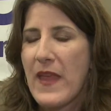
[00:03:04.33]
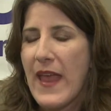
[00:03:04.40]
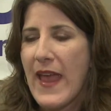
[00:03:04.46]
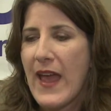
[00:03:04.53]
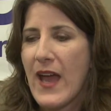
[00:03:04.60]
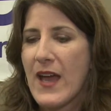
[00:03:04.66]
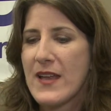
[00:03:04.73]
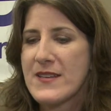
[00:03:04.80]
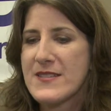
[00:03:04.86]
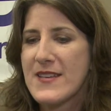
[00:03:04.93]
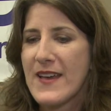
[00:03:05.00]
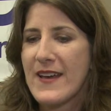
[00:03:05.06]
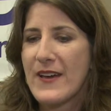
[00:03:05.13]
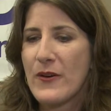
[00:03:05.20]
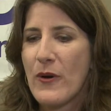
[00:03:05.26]
And
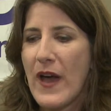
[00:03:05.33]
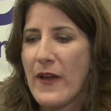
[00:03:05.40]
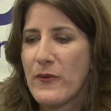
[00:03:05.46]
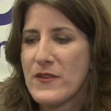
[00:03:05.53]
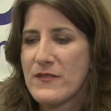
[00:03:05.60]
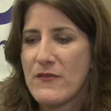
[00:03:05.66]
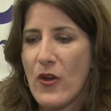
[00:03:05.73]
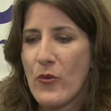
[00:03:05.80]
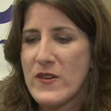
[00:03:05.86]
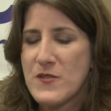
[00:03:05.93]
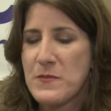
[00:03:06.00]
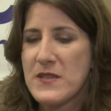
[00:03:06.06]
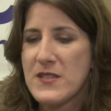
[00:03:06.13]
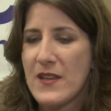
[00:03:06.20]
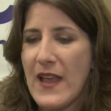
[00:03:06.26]
I would always
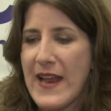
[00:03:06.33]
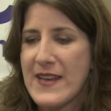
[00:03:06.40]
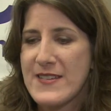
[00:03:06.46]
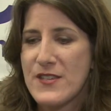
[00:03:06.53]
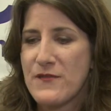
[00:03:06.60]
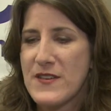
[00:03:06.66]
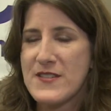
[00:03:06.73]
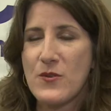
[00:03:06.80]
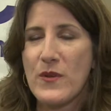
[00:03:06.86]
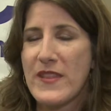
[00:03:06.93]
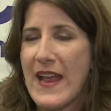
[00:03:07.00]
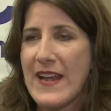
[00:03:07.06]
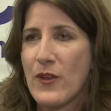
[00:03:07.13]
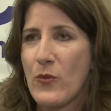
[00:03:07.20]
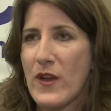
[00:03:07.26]
be delighted to visit with
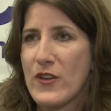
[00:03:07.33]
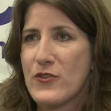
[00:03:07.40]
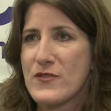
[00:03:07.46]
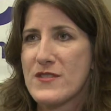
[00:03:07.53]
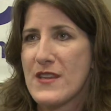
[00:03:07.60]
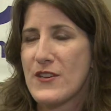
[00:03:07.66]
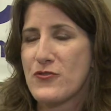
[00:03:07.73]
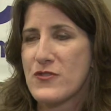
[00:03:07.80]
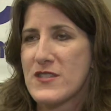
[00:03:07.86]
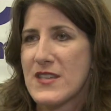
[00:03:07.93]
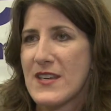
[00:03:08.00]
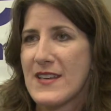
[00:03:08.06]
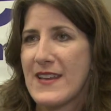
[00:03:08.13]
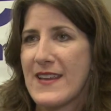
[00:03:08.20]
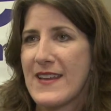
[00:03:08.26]
anyone who's
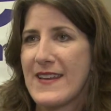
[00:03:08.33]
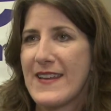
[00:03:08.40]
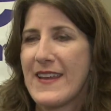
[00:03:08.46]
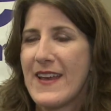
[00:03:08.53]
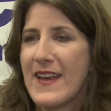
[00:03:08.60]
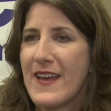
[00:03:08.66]
interested in,